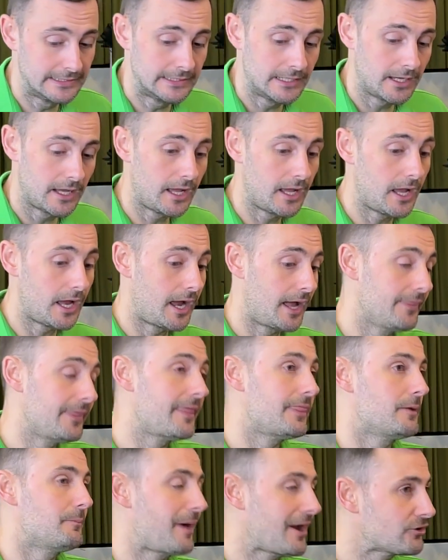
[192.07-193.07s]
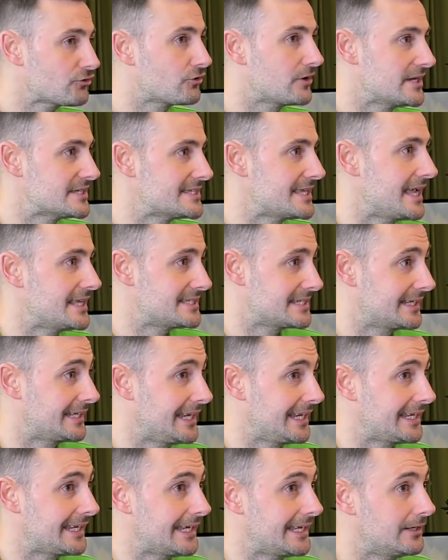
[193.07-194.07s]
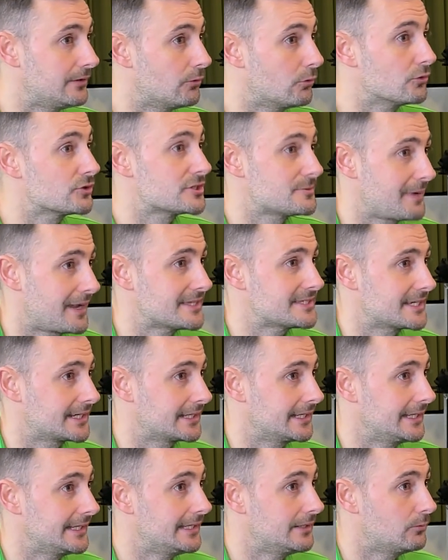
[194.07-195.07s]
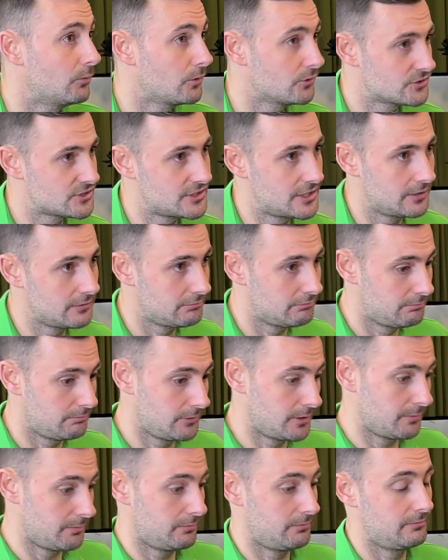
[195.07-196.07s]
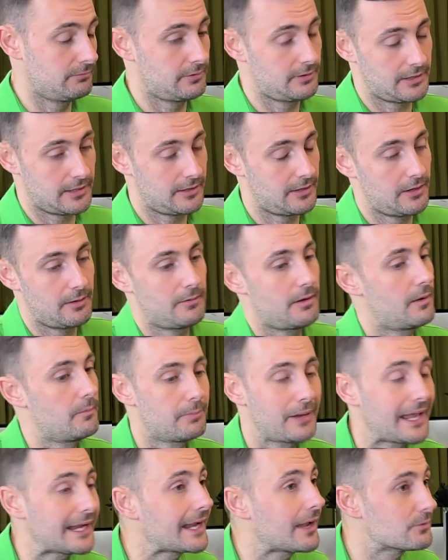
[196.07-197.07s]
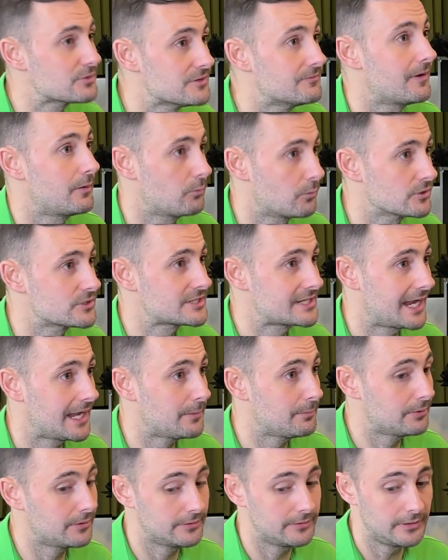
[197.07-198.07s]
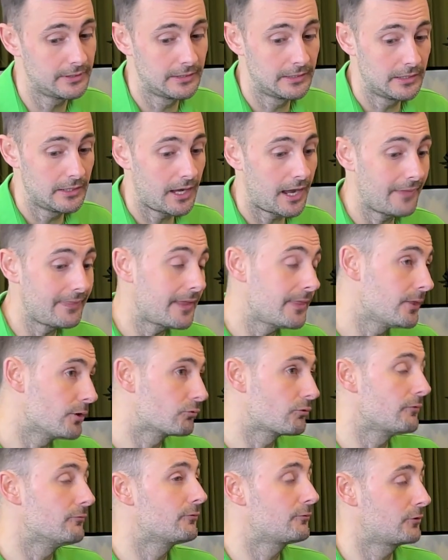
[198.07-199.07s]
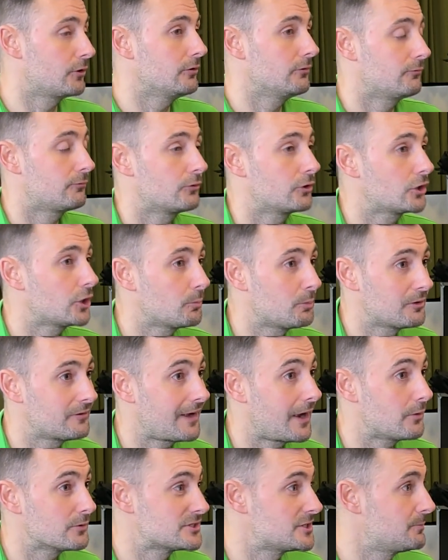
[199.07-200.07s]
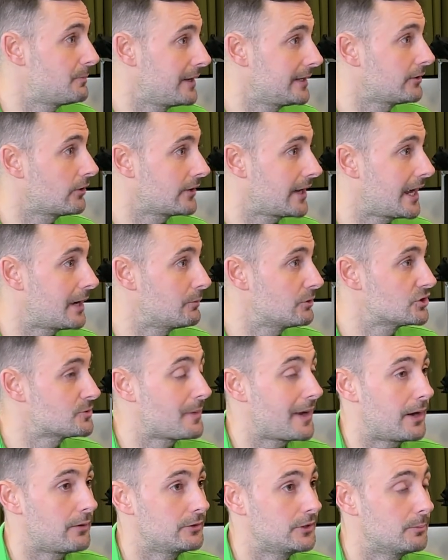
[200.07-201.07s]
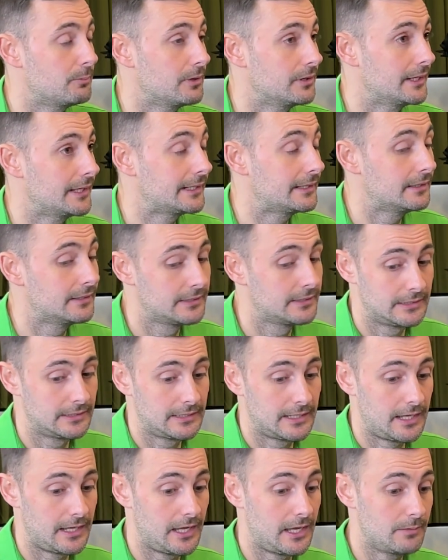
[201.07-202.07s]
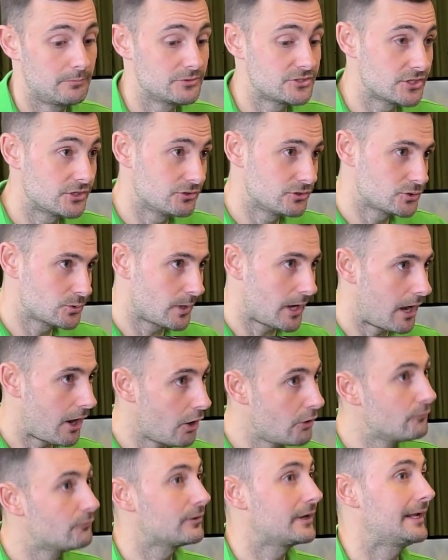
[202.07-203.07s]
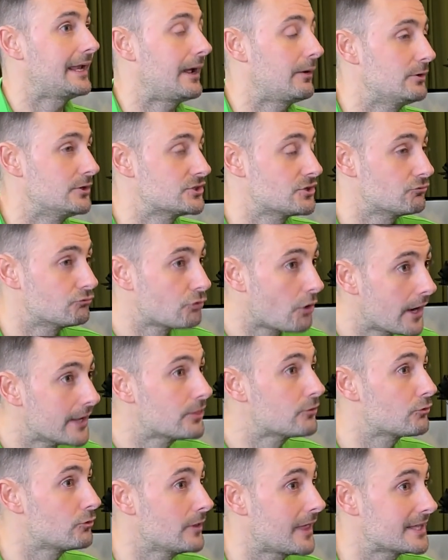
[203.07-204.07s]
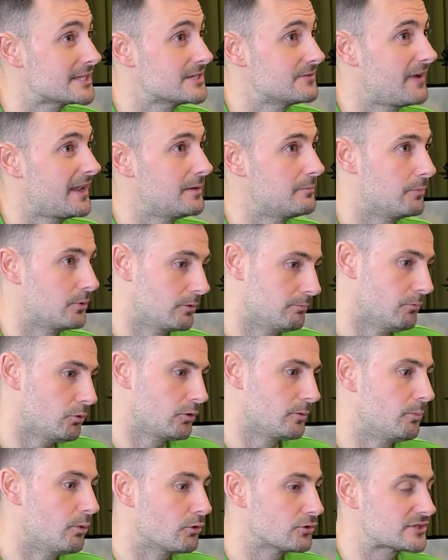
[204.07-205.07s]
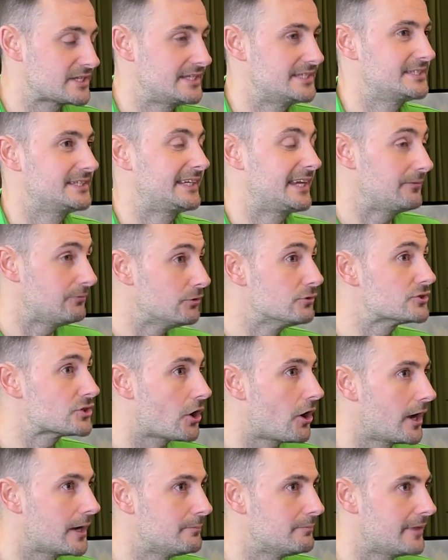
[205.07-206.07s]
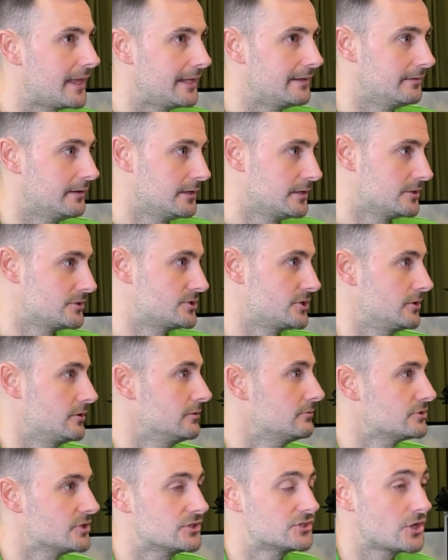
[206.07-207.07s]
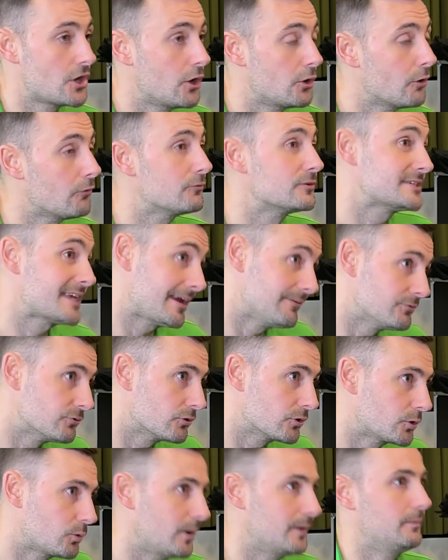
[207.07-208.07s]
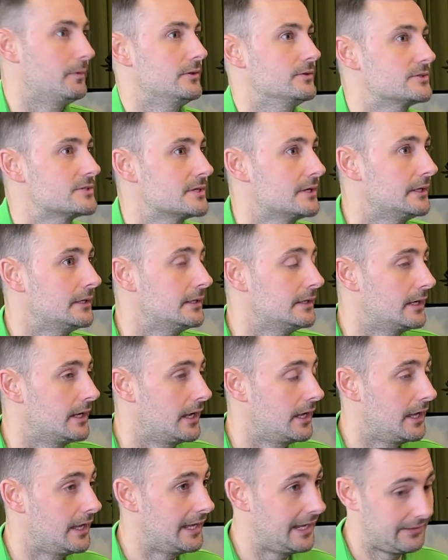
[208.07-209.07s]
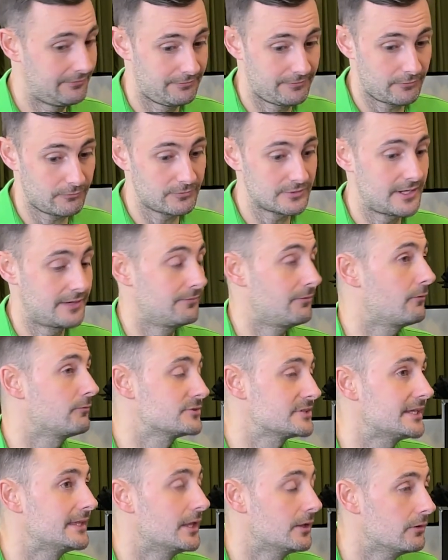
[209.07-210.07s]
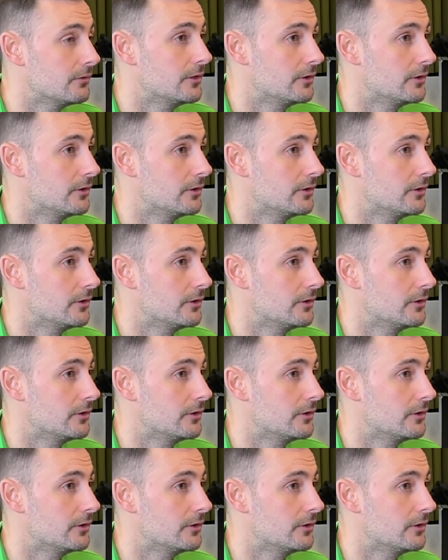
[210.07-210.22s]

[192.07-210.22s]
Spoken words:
And then the battery is there to kick in automatically once a blackout event was to happen, and then they'll run for a couple of hours depending on how much power you're pulling, to hopefully allow you to ride through that event, but more importantly to give you time then to turn off, save your equipment if obviously the